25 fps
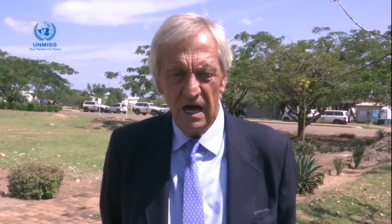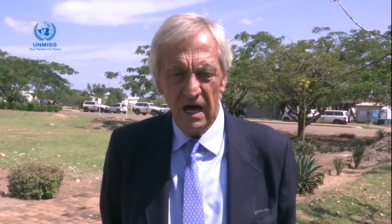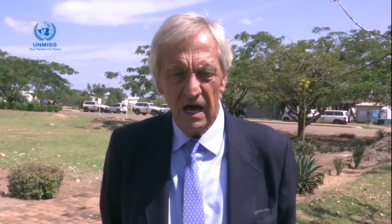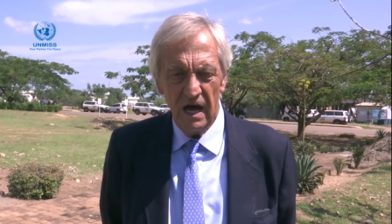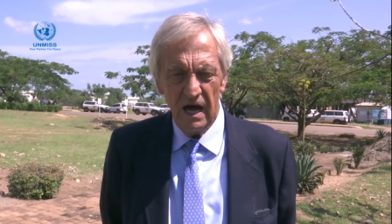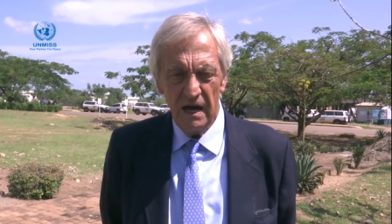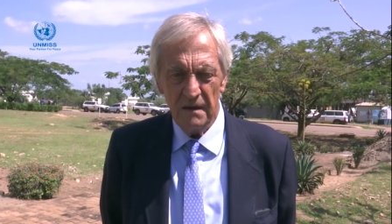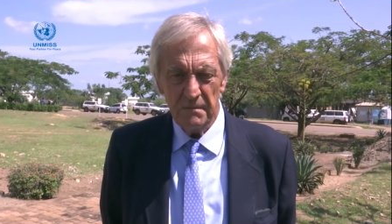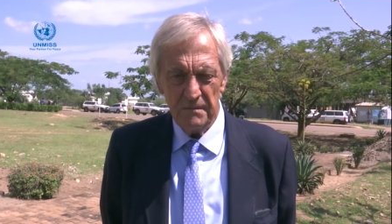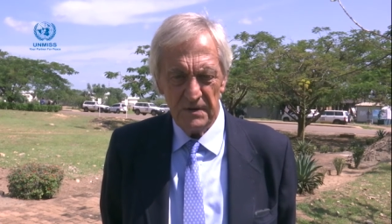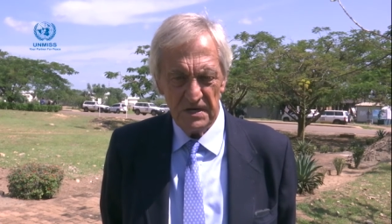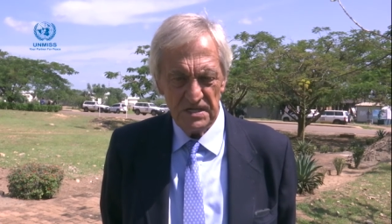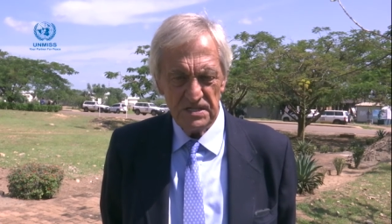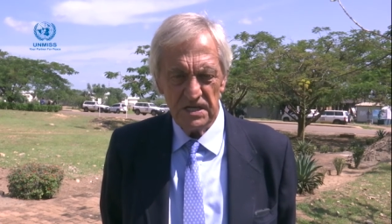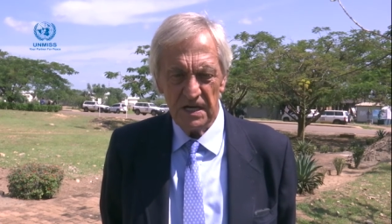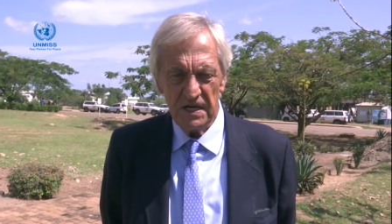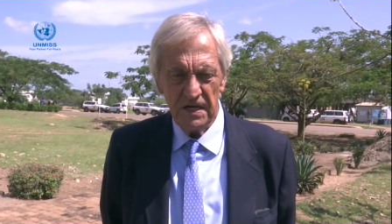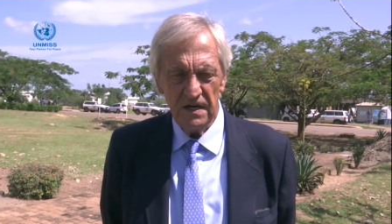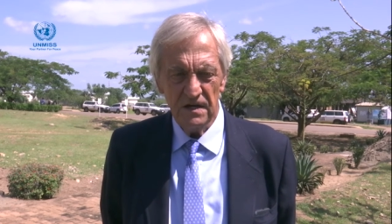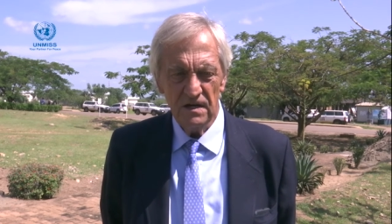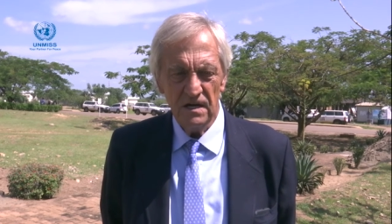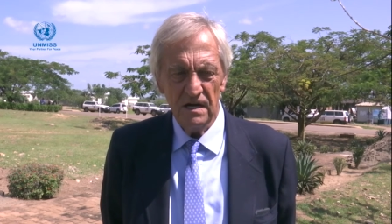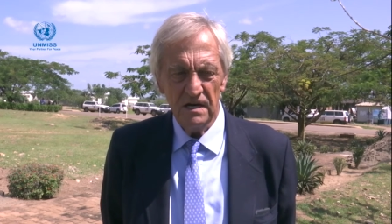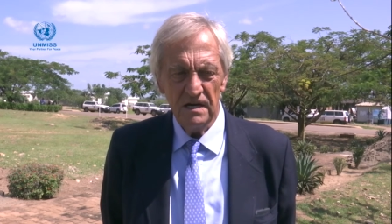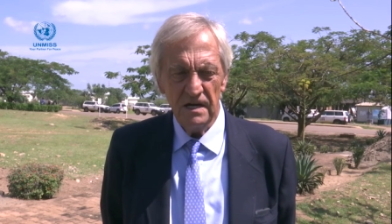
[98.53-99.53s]
and
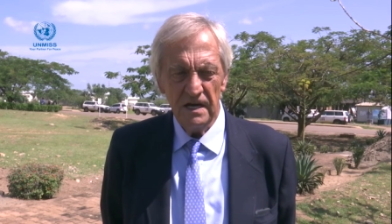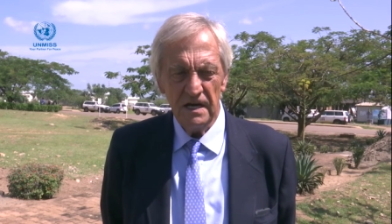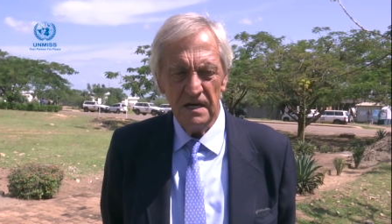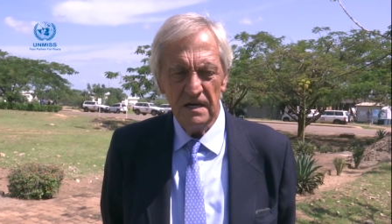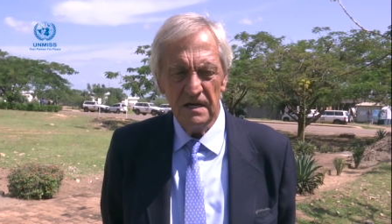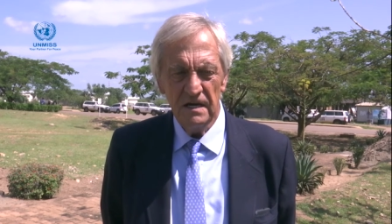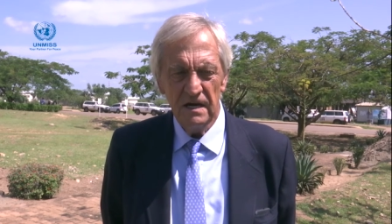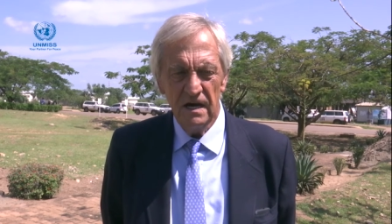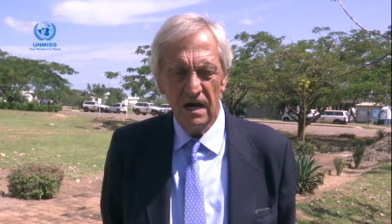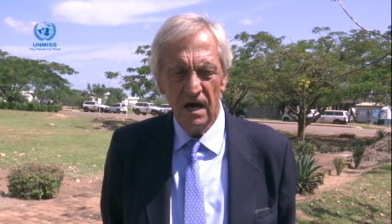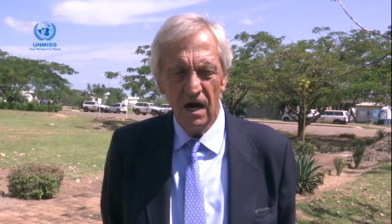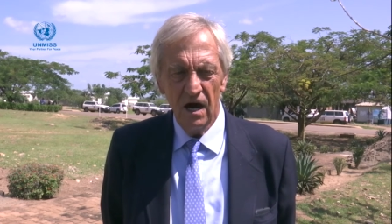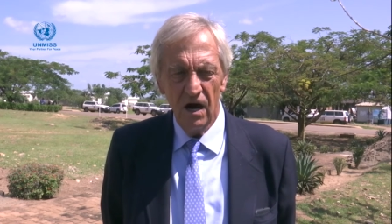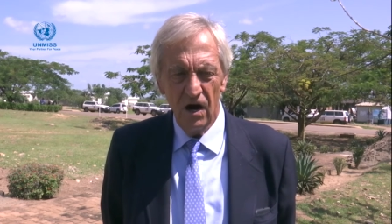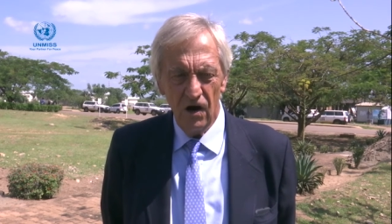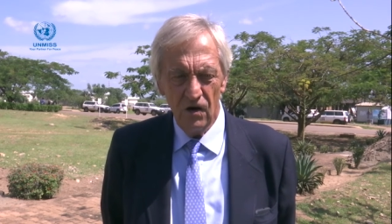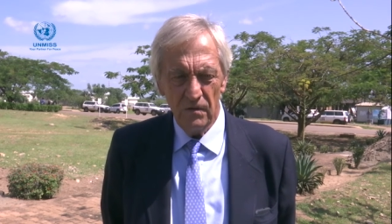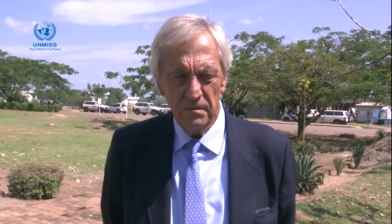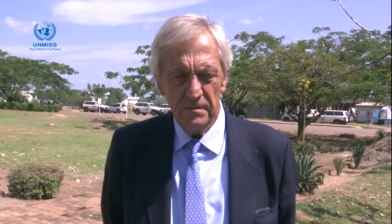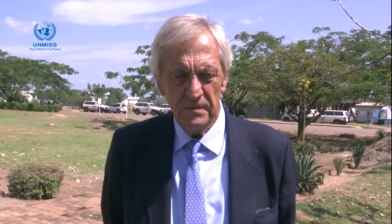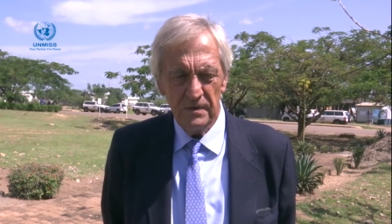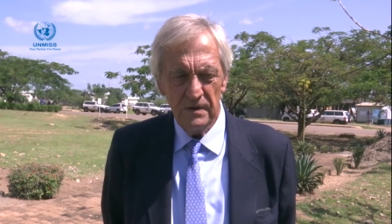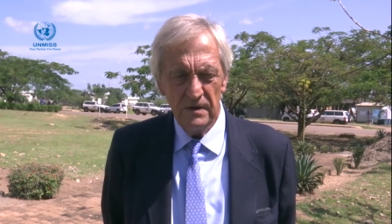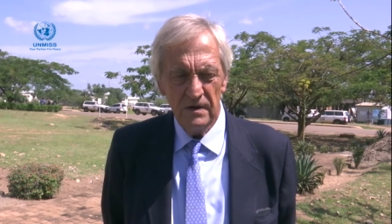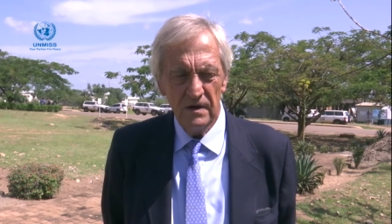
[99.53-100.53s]
particularly
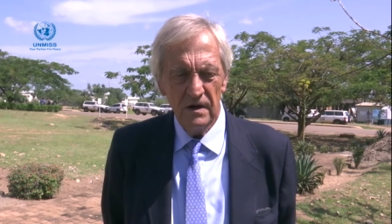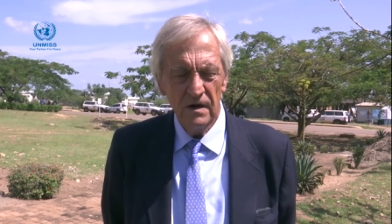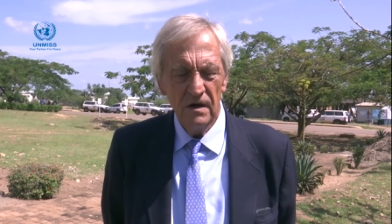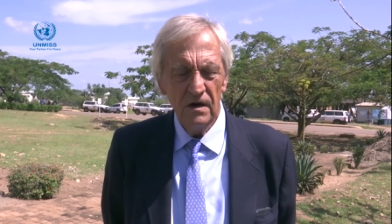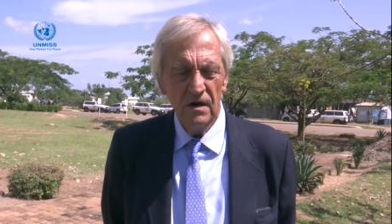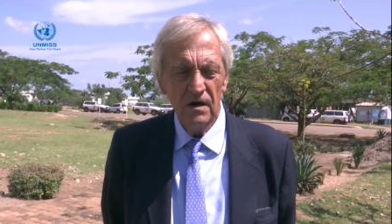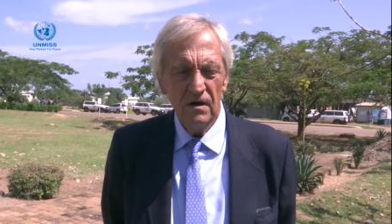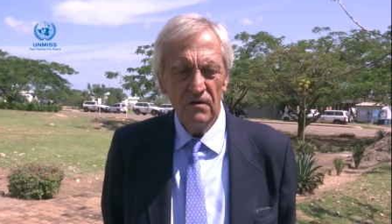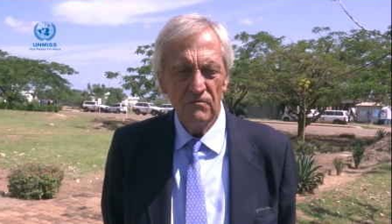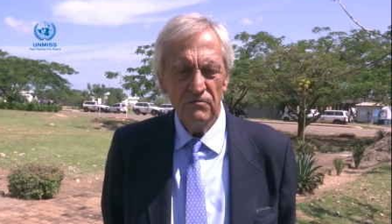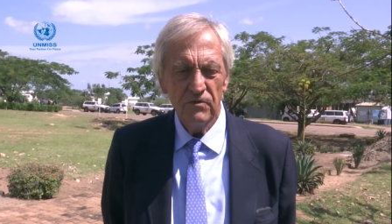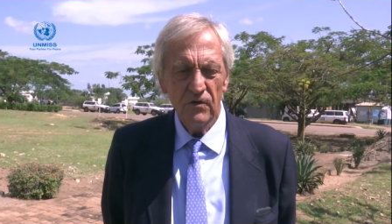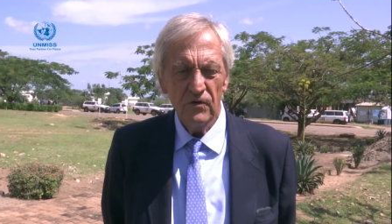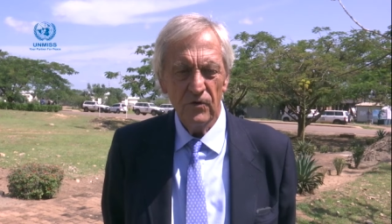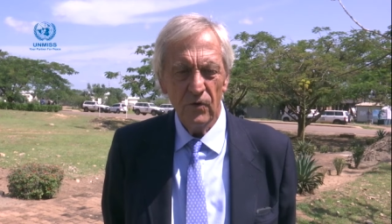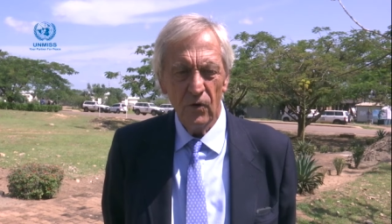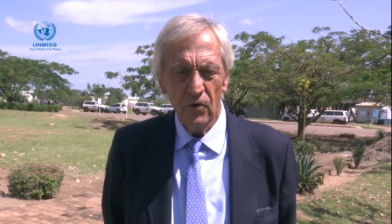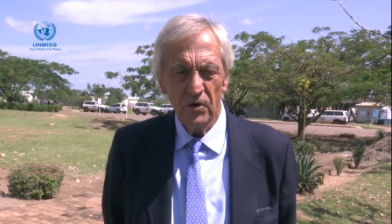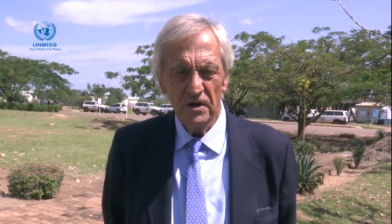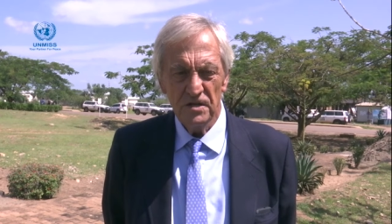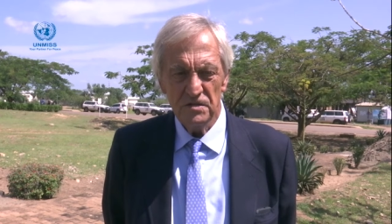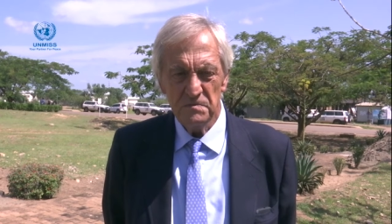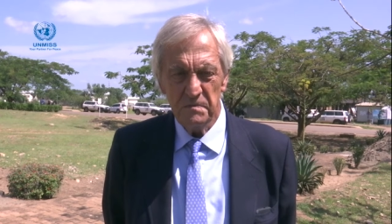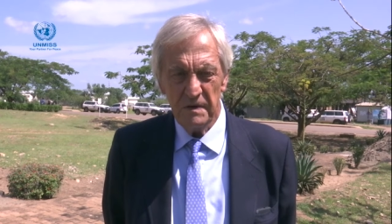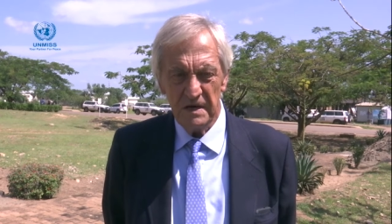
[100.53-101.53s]
hope for
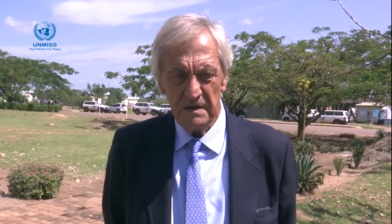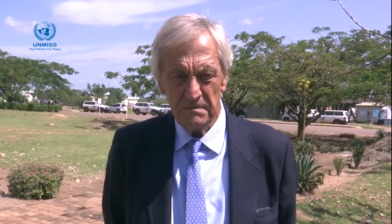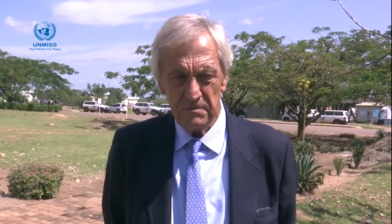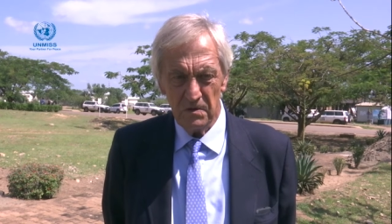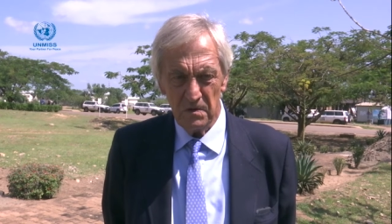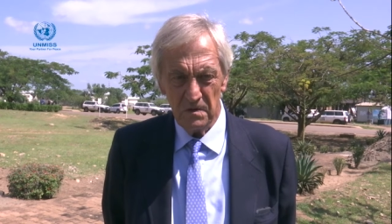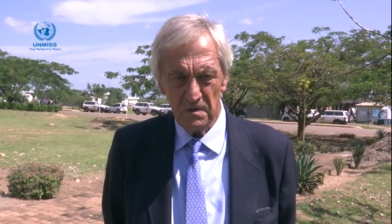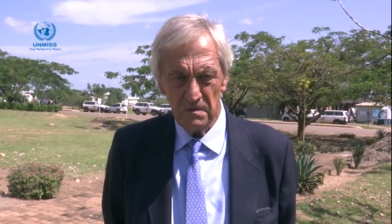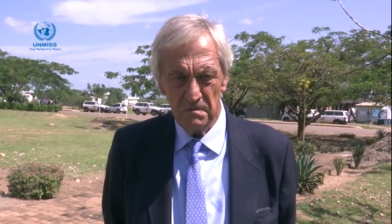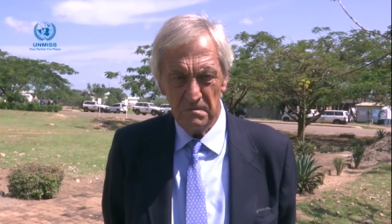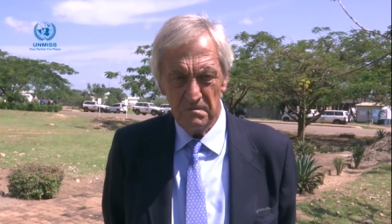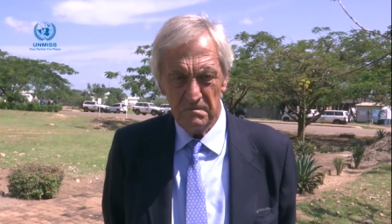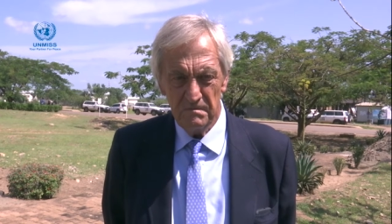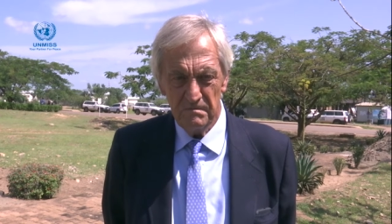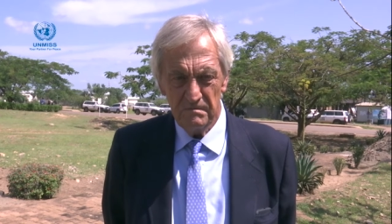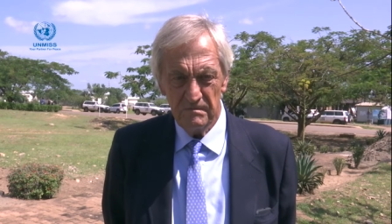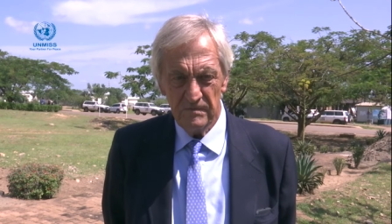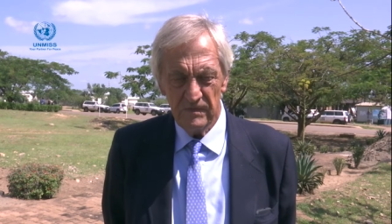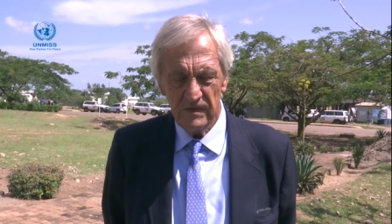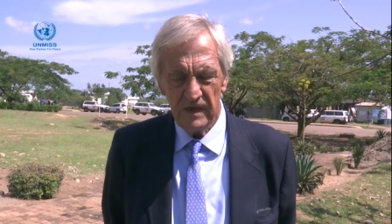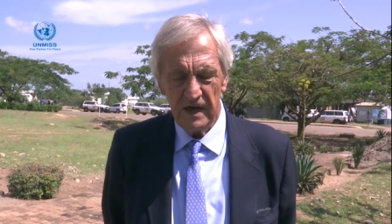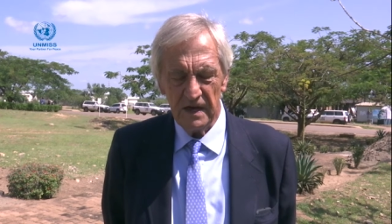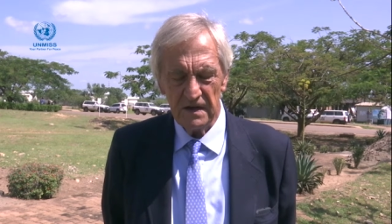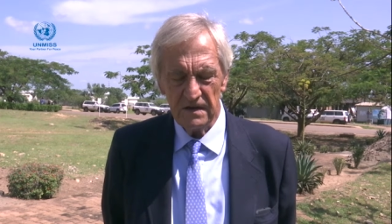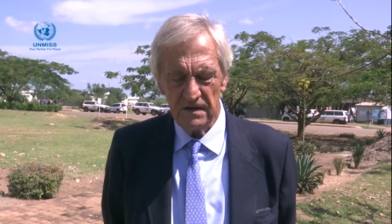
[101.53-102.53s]
all its people.
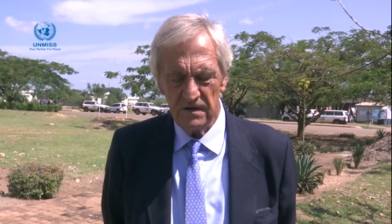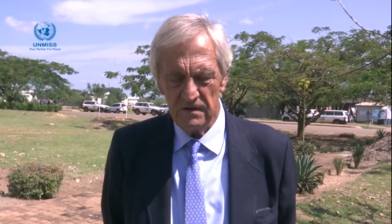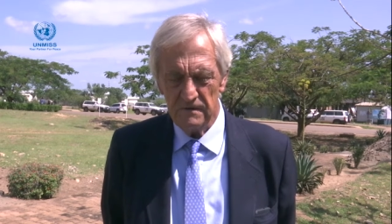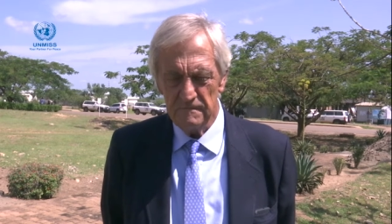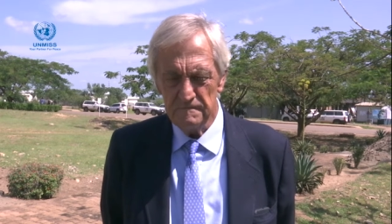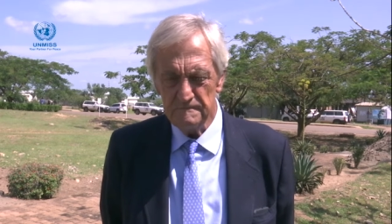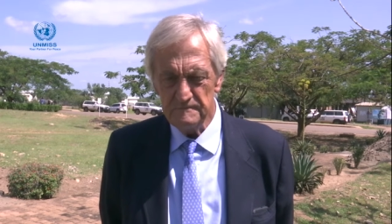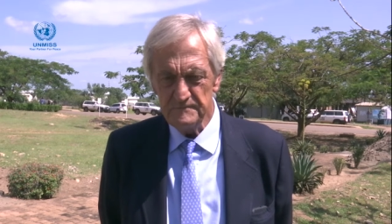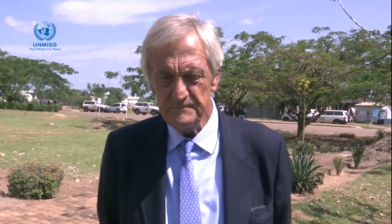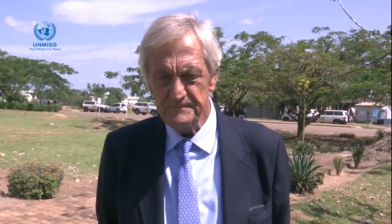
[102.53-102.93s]
Thank you.